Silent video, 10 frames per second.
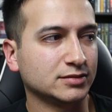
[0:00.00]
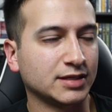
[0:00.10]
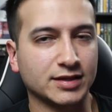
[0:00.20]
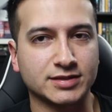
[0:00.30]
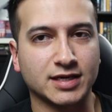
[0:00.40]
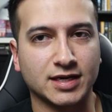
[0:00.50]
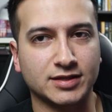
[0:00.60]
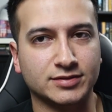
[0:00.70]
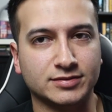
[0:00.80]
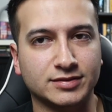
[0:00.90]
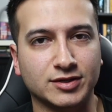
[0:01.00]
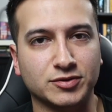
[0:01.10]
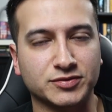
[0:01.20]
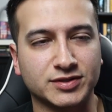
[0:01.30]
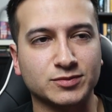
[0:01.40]
yeah, this guy
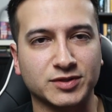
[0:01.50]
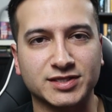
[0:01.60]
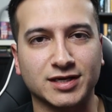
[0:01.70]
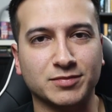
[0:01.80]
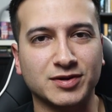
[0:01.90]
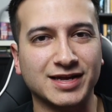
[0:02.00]
knows what's up.